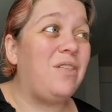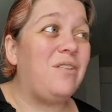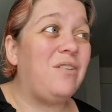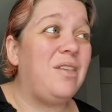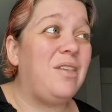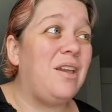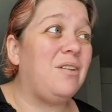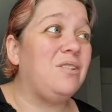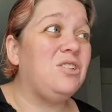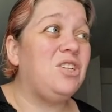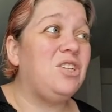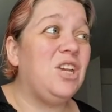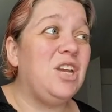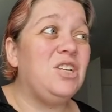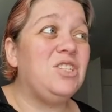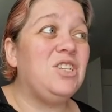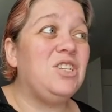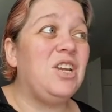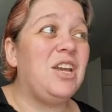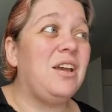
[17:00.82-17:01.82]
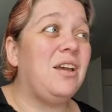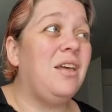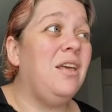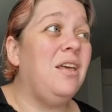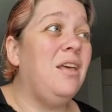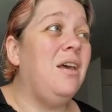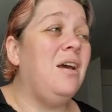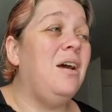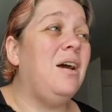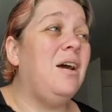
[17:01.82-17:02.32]
they are changing
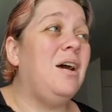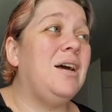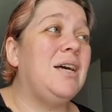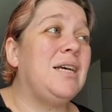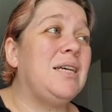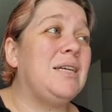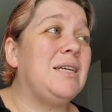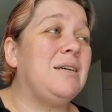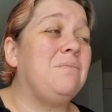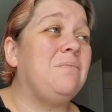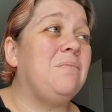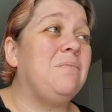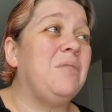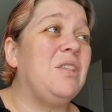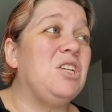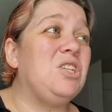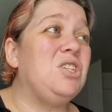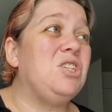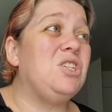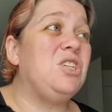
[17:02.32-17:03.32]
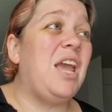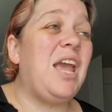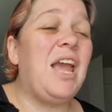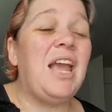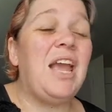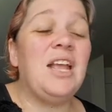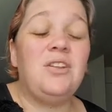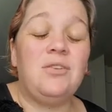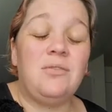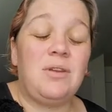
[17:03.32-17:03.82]
the
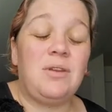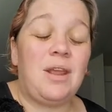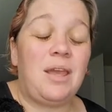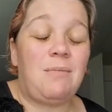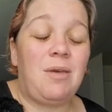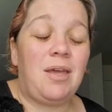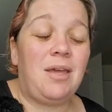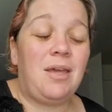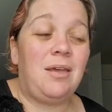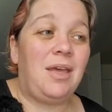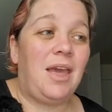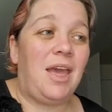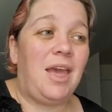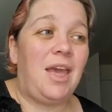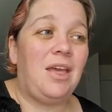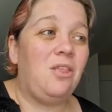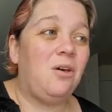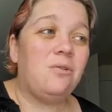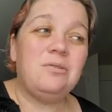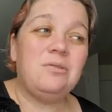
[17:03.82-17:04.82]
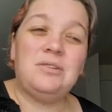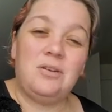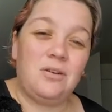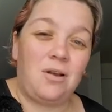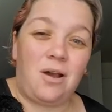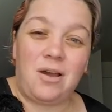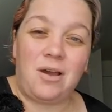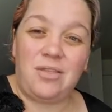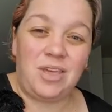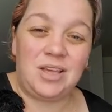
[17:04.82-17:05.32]
shade, you name it, okay, those are
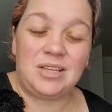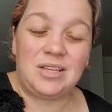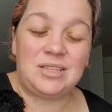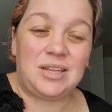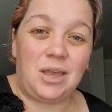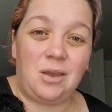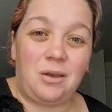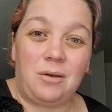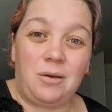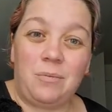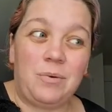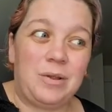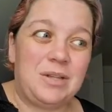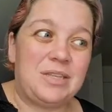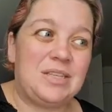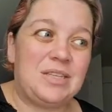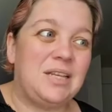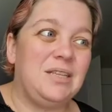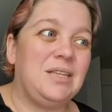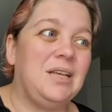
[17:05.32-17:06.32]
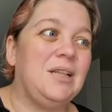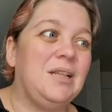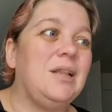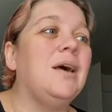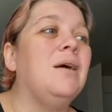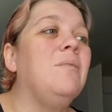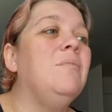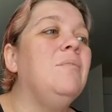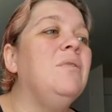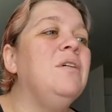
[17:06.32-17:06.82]
not things that you can put in Scentsy
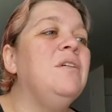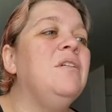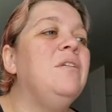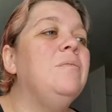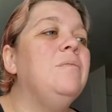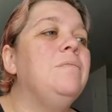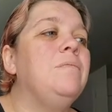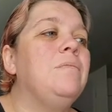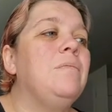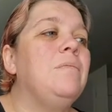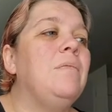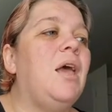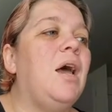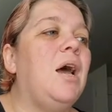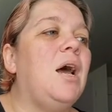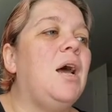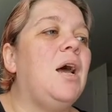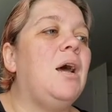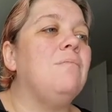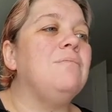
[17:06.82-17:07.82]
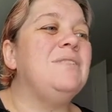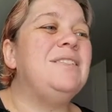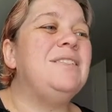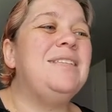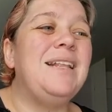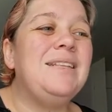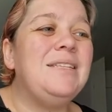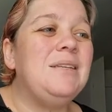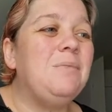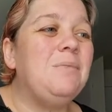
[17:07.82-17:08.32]
Club.
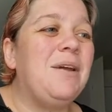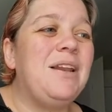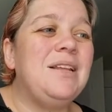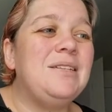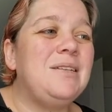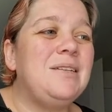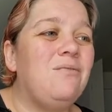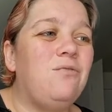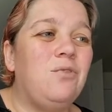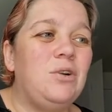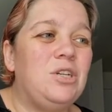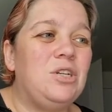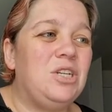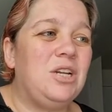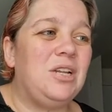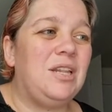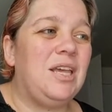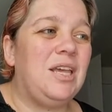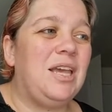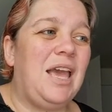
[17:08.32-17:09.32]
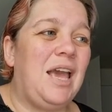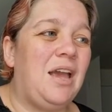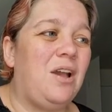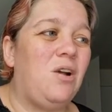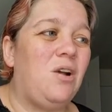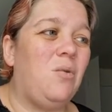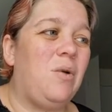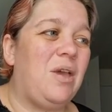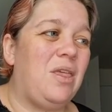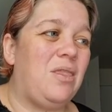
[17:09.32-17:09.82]
Scentsy Buddies unfortunately can't
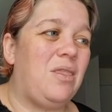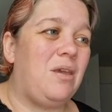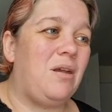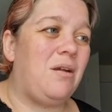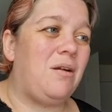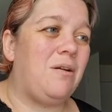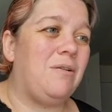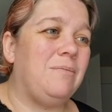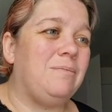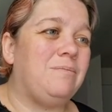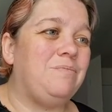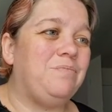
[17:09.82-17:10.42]
go in there.